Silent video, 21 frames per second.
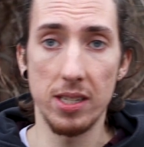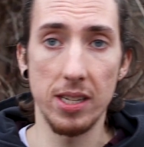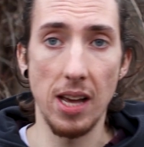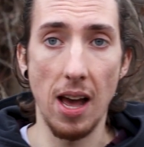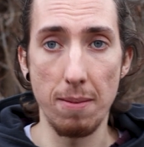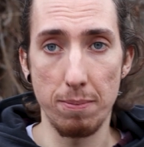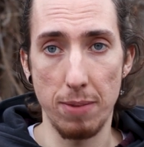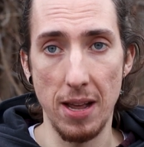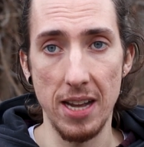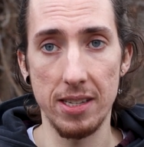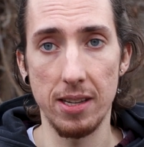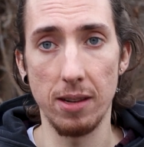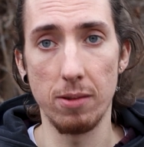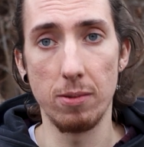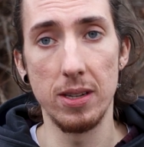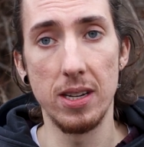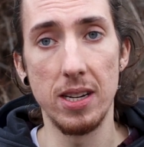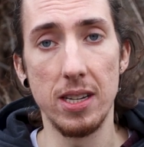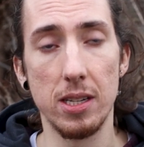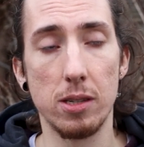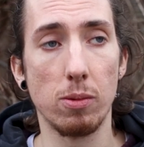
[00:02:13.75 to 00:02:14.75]
scan plastic
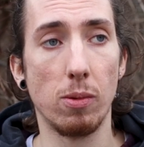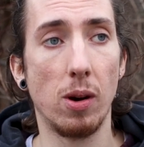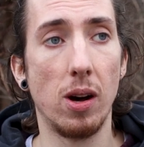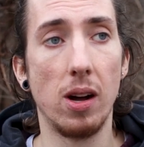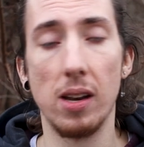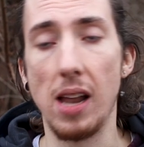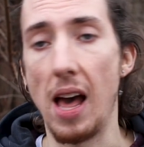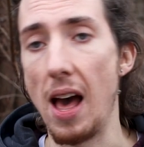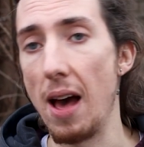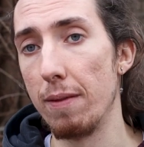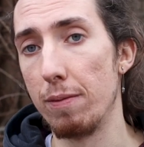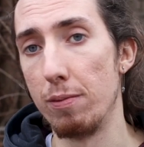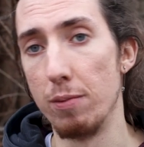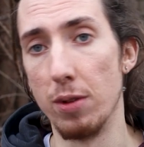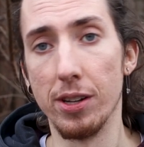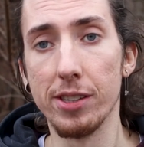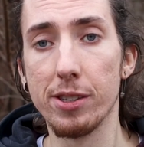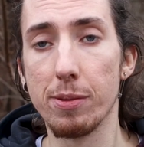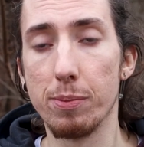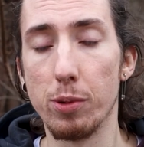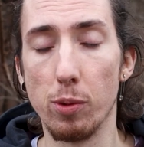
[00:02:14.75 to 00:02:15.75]
with this one, have
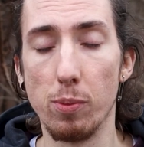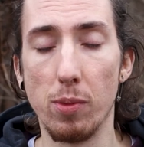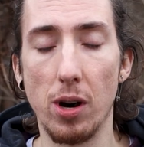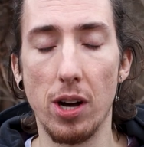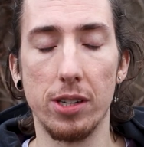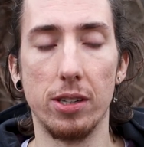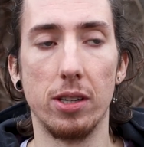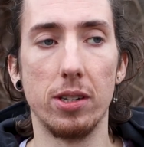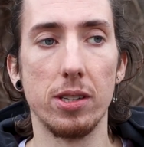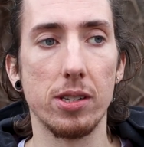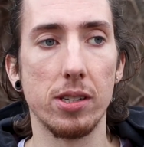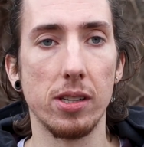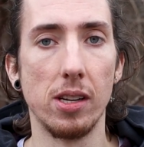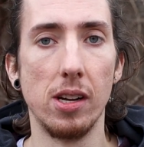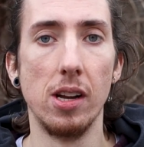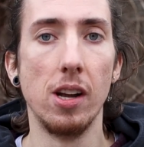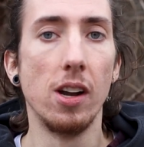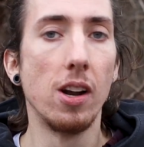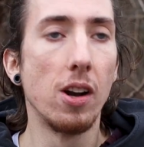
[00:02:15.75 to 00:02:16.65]
multiple models,